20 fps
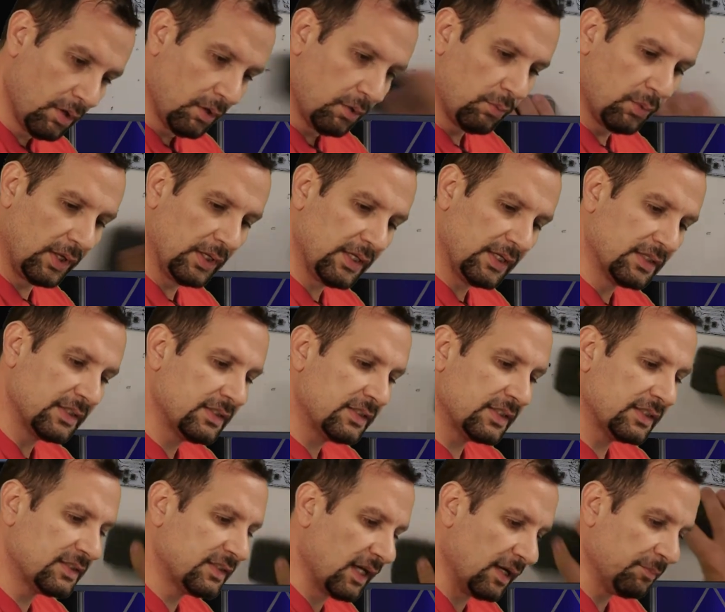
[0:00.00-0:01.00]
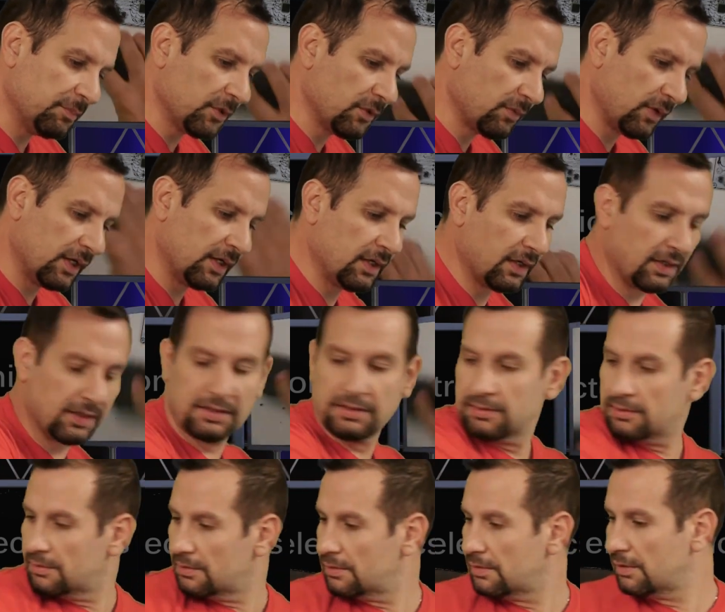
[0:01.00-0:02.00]
Well, in this example right here,
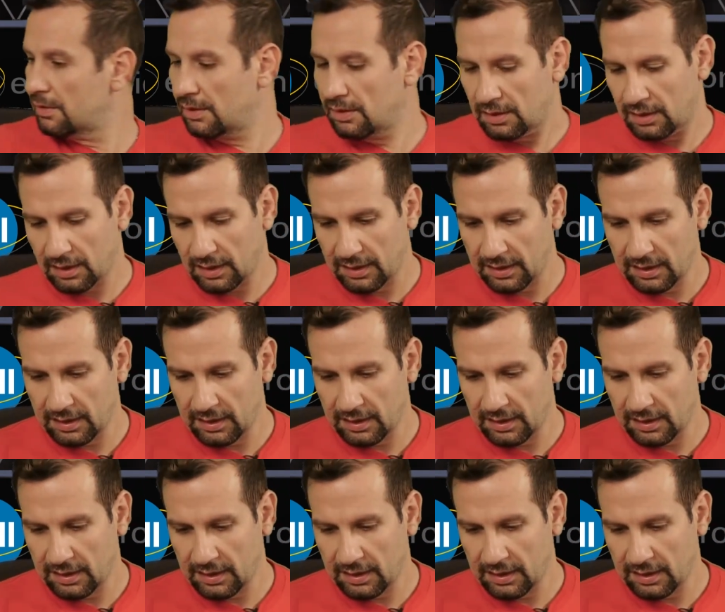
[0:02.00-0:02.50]
I